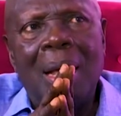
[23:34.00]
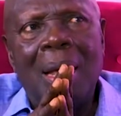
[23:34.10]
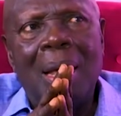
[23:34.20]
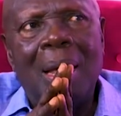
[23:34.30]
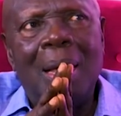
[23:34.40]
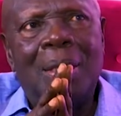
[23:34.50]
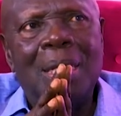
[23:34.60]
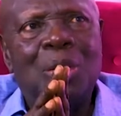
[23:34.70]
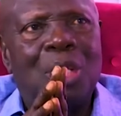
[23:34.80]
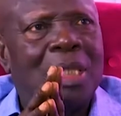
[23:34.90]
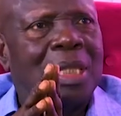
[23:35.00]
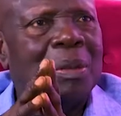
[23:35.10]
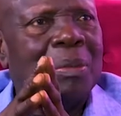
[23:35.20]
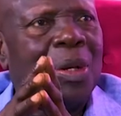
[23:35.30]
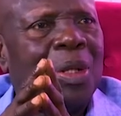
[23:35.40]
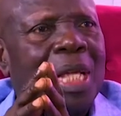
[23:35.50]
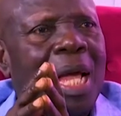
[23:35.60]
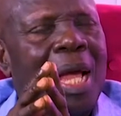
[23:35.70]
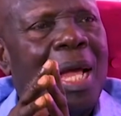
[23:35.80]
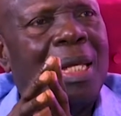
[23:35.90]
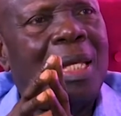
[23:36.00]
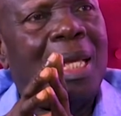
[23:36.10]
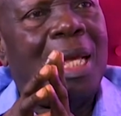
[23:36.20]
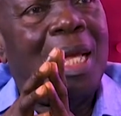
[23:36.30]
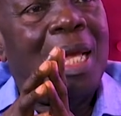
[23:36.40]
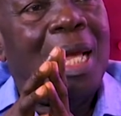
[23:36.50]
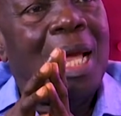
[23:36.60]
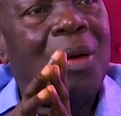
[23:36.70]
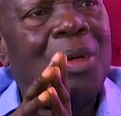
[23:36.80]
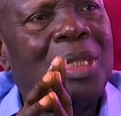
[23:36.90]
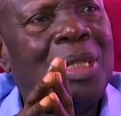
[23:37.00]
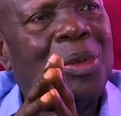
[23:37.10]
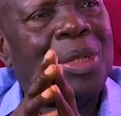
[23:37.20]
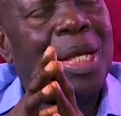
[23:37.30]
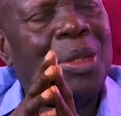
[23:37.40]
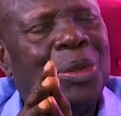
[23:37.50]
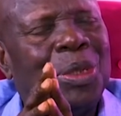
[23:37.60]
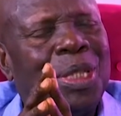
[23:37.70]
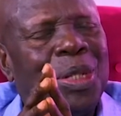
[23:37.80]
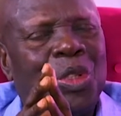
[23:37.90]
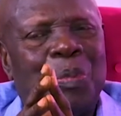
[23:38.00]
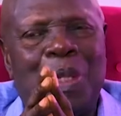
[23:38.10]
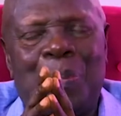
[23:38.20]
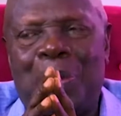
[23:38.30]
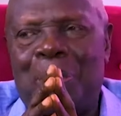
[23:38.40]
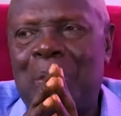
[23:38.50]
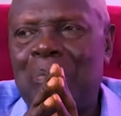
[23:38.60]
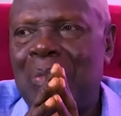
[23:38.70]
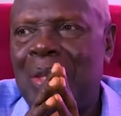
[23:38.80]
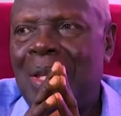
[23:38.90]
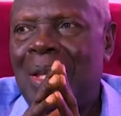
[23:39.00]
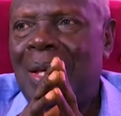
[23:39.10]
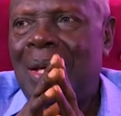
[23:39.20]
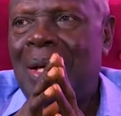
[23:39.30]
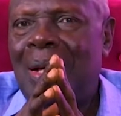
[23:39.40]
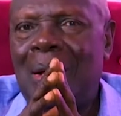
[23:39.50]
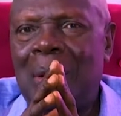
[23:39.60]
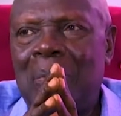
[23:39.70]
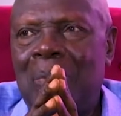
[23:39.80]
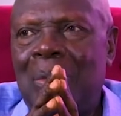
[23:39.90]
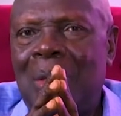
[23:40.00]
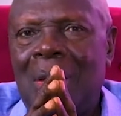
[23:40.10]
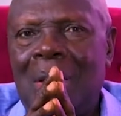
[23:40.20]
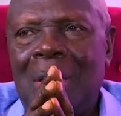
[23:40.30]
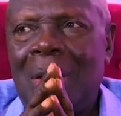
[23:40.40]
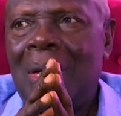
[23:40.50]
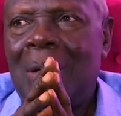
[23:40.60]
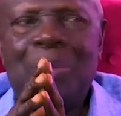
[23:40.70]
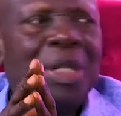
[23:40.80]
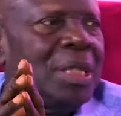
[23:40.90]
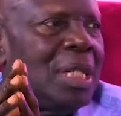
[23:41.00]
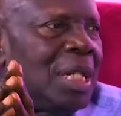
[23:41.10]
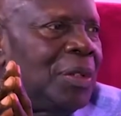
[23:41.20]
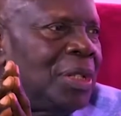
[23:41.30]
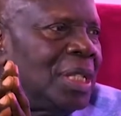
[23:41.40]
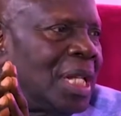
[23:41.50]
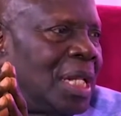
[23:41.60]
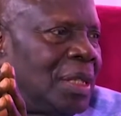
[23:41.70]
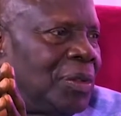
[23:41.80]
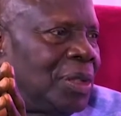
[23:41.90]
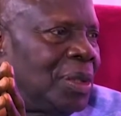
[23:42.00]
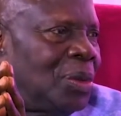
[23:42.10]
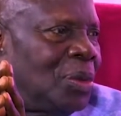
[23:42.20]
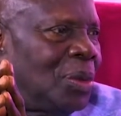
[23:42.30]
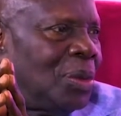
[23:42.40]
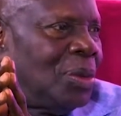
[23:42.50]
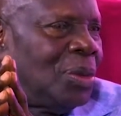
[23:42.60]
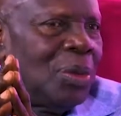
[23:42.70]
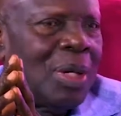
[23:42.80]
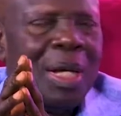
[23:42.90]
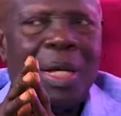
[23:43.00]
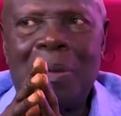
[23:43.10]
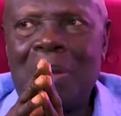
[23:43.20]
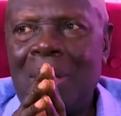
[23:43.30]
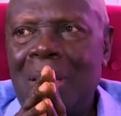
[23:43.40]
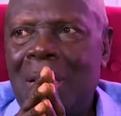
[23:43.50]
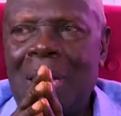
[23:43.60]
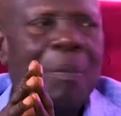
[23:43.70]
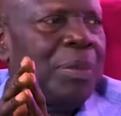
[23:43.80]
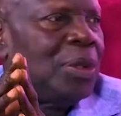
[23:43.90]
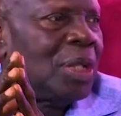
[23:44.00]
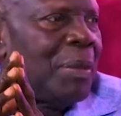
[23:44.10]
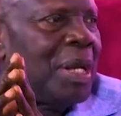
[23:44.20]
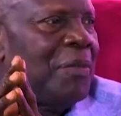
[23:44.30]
eh, it's interesting because I, I, I, used, I used to say to people, um, Britain gives incentives to, to uh, companies to come and